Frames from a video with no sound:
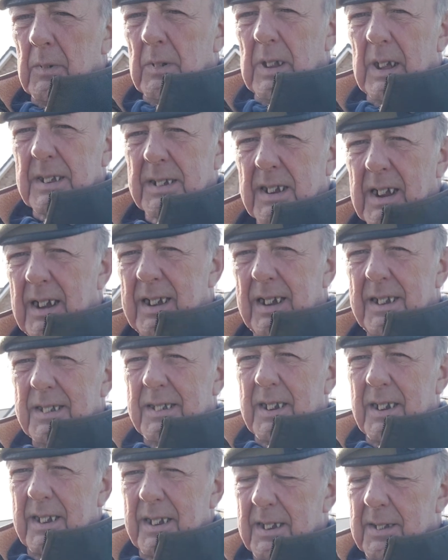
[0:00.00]
let's get
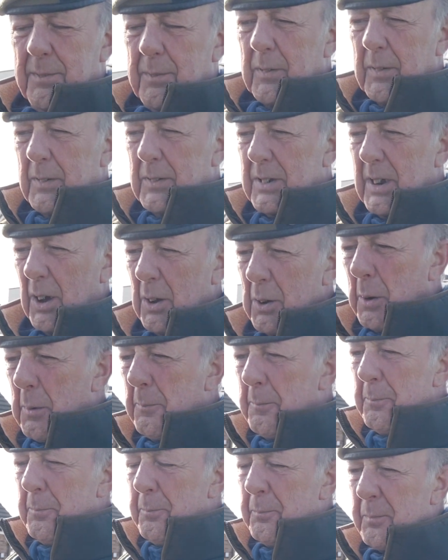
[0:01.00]
into this. So
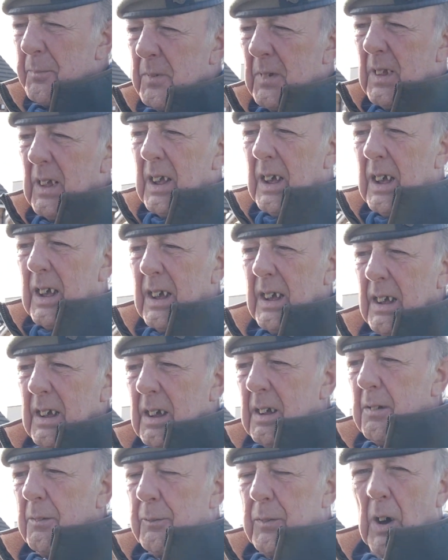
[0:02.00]

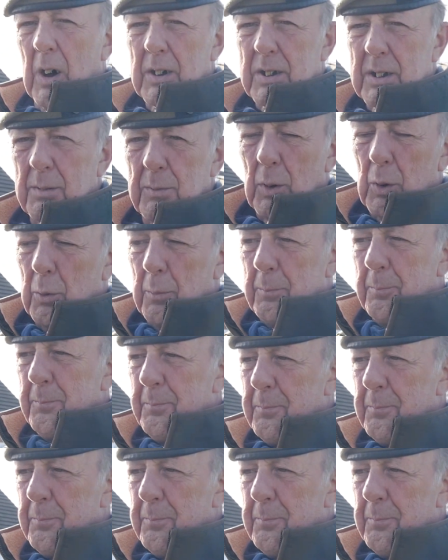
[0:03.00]
first of all,